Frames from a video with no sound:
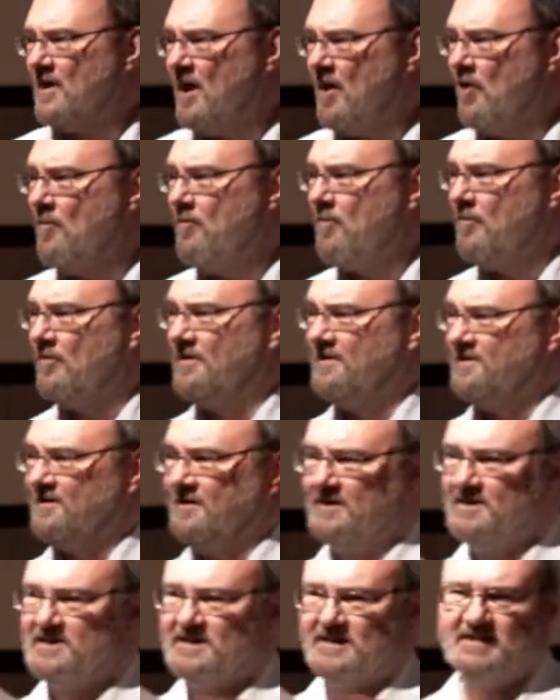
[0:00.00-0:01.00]
The whole point
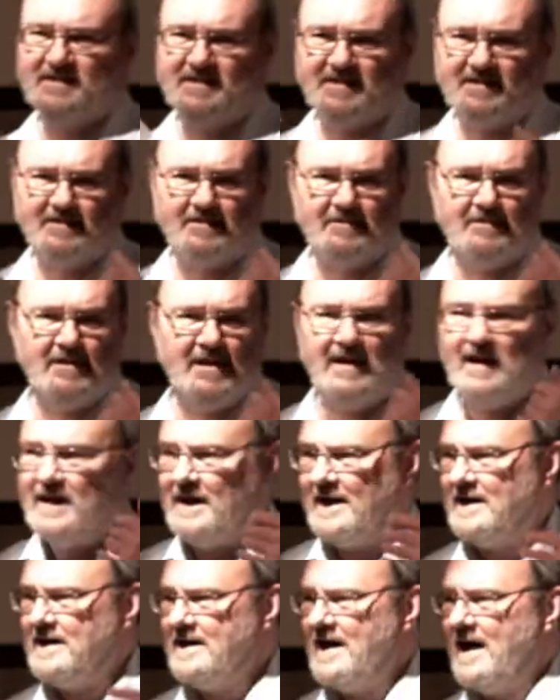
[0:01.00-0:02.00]
of this is to
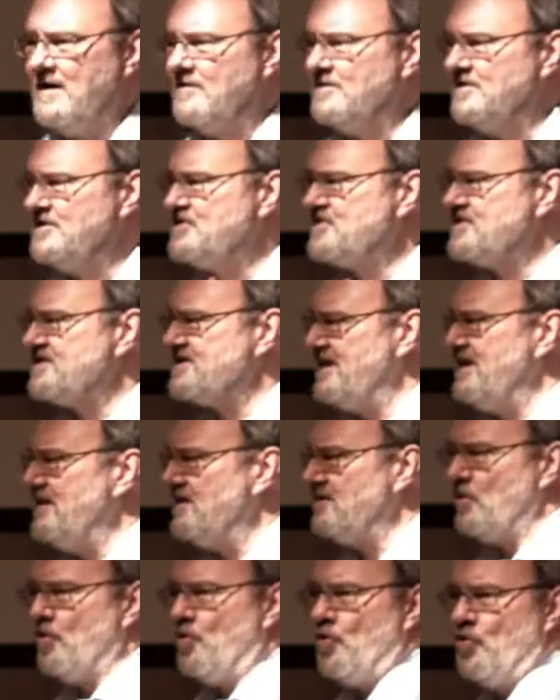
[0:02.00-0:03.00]
encourage
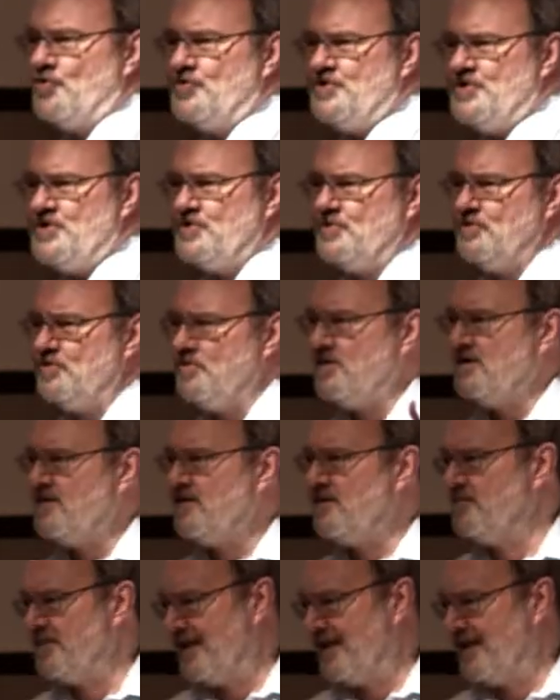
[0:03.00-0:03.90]
seed call new